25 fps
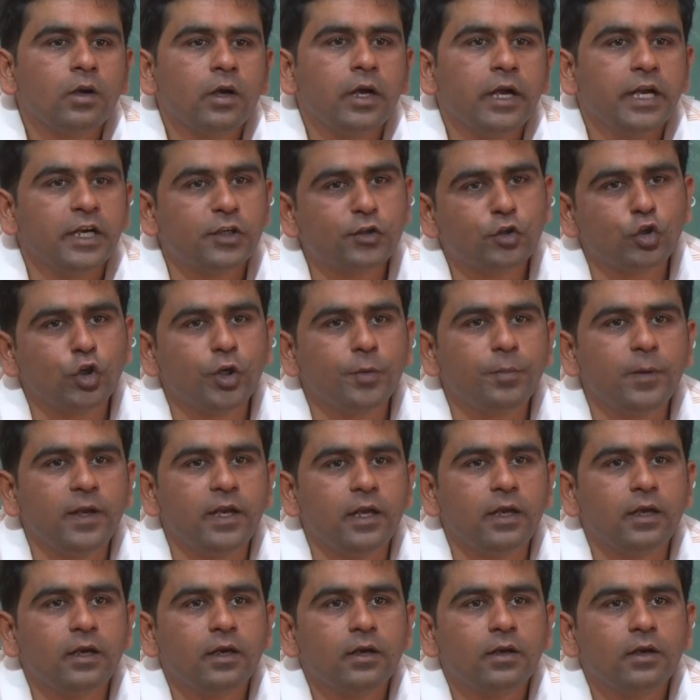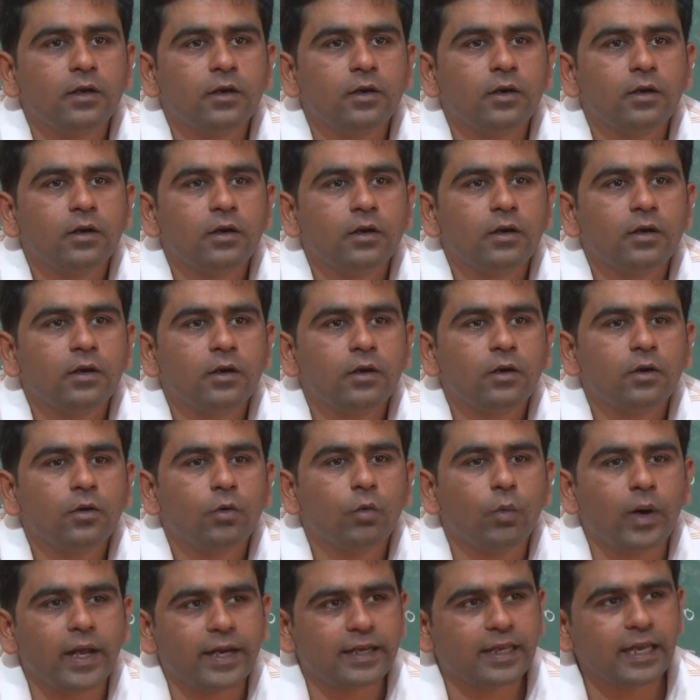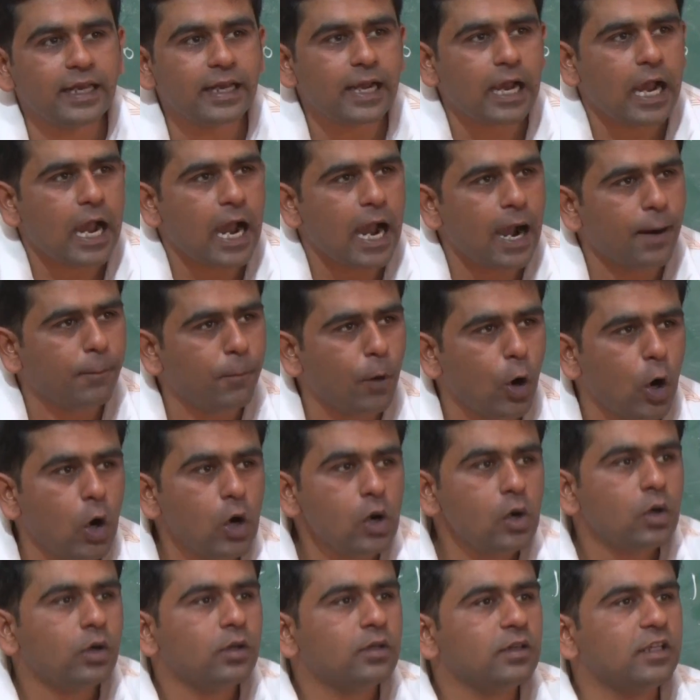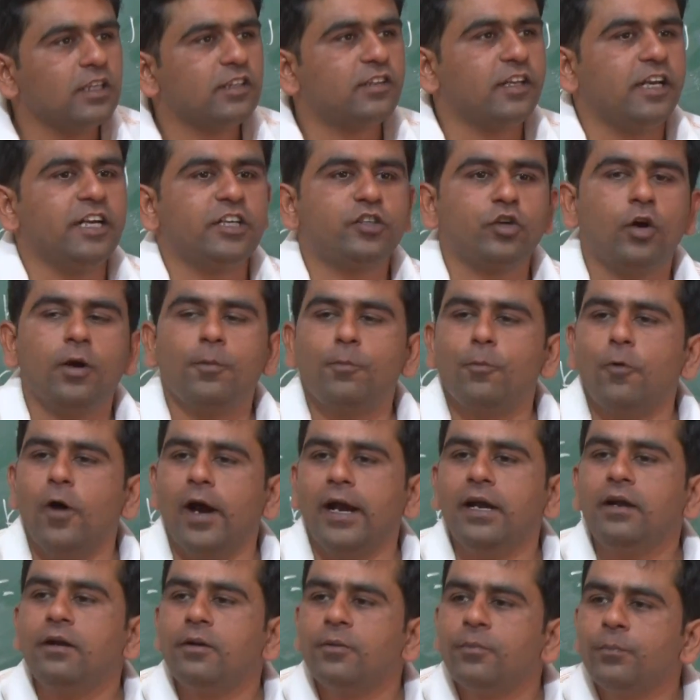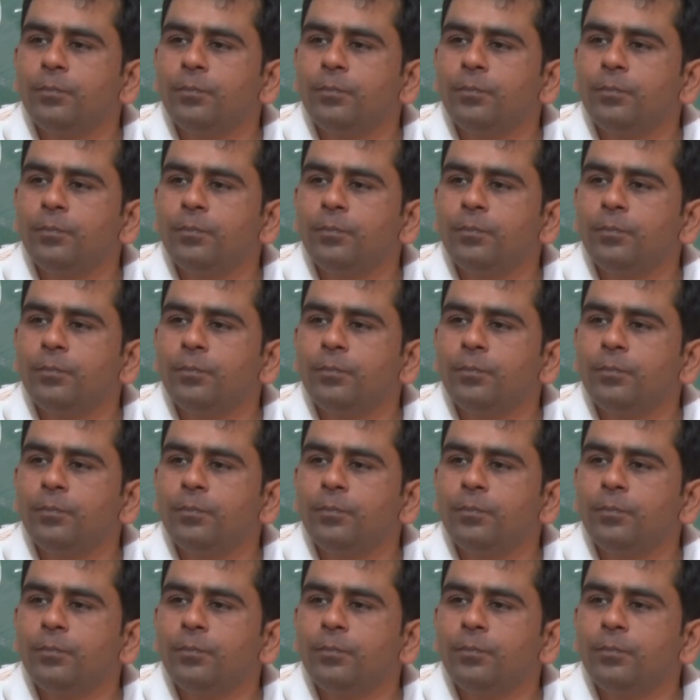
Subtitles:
it should be working above the threshold point.